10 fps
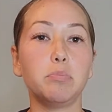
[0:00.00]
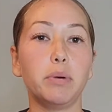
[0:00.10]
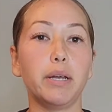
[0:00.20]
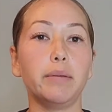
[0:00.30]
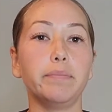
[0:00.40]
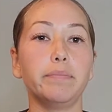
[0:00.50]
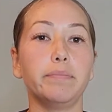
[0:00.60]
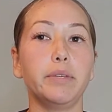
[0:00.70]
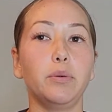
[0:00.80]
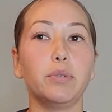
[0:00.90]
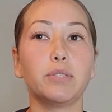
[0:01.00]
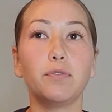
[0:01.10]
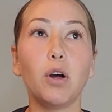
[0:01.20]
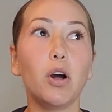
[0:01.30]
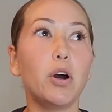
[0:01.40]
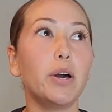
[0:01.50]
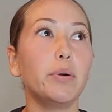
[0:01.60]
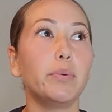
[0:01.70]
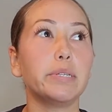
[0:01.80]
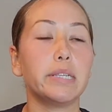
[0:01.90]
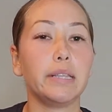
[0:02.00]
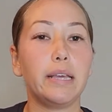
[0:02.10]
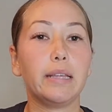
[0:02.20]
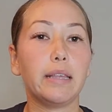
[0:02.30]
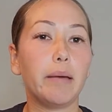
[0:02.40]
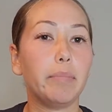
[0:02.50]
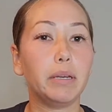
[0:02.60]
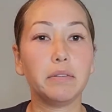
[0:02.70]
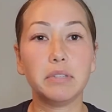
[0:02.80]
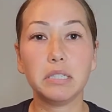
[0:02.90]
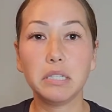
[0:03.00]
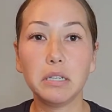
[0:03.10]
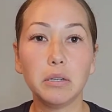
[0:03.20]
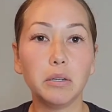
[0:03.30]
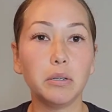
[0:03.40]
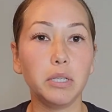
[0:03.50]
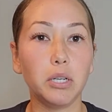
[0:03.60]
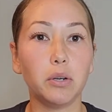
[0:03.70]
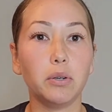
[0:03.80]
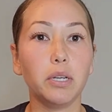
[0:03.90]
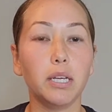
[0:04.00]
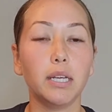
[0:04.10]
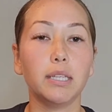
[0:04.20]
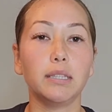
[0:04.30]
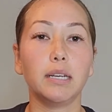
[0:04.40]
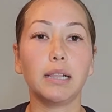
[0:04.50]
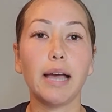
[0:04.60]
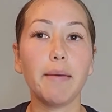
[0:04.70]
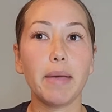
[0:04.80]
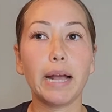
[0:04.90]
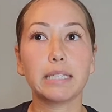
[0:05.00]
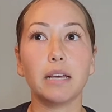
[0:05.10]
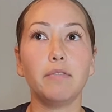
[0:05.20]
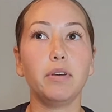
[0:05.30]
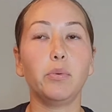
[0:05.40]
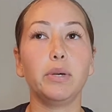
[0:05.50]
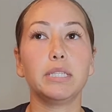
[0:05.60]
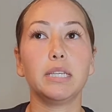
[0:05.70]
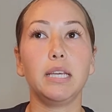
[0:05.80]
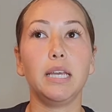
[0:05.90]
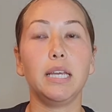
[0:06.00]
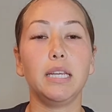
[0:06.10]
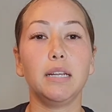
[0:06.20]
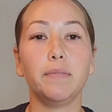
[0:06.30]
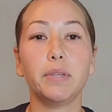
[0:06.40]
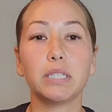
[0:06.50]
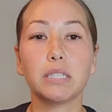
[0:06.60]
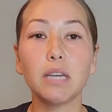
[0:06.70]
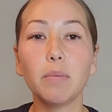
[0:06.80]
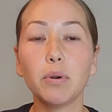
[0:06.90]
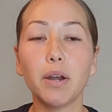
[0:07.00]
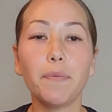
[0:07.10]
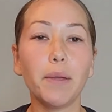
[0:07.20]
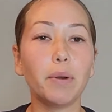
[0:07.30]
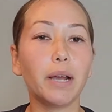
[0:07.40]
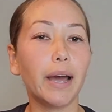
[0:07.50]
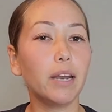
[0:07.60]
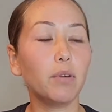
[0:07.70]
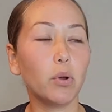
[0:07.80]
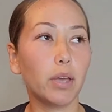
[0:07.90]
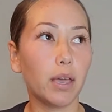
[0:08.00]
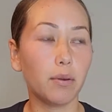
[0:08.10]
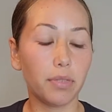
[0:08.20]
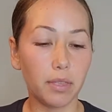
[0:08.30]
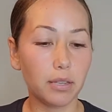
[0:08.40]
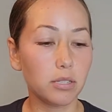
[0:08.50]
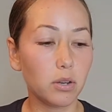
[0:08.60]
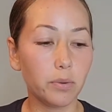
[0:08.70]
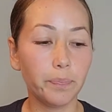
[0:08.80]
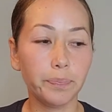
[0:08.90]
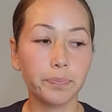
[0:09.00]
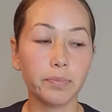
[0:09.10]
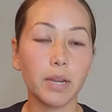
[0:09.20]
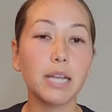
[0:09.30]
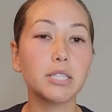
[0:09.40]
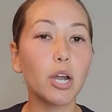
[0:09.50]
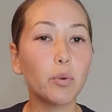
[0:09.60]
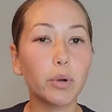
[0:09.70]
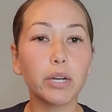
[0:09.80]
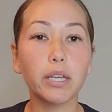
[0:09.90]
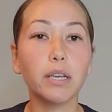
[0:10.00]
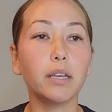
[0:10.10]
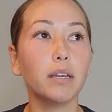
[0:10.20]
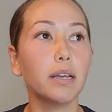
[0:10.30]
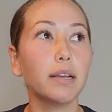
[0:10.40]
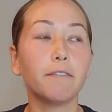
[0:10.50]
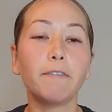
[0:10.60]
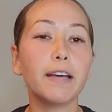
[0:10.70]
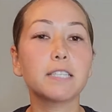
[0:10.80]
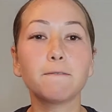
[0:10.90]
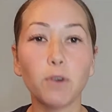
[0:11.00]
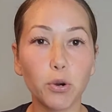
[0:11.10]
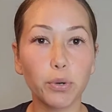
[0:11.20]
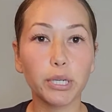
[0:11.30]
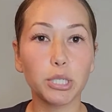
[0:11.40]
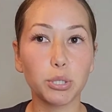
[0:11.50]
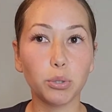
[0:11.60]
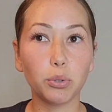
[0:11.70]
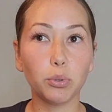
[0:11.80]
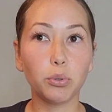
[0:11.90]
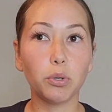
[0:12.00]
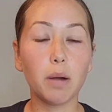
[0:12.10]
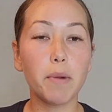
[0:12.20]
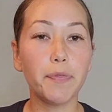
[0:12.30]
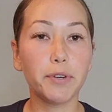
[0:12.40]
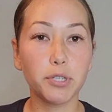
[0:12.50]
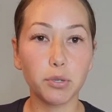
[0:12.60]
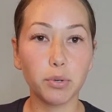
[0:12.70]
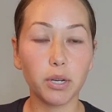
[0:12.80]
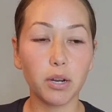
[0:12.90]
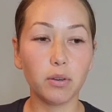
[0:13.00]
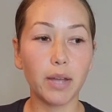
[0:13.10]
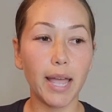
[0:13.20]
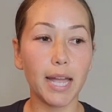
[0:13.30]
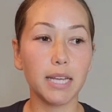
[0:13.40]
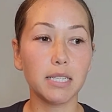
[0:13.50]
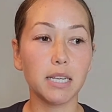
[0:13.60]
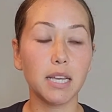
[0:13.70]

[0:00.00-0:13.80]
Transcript: but it was fall. It wasn't like that big of a deal. The climax of it was in the summer and they were kind of okay with it. So I start working, fast forward to a month or two ago, and